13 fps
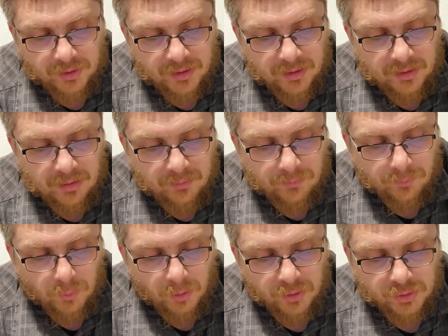and they
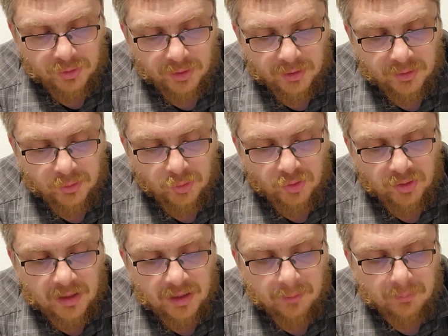forced her to
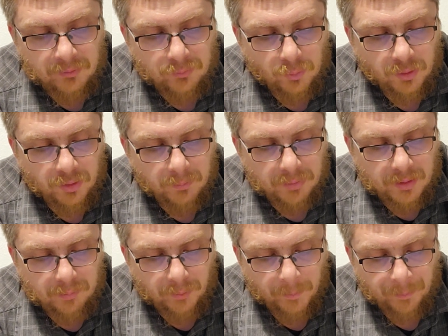stand before the
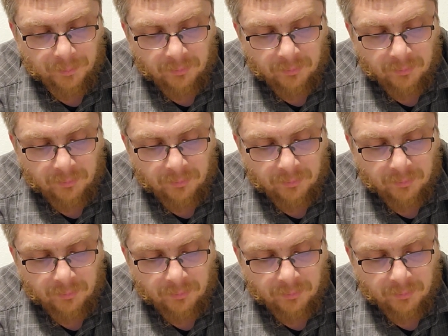people.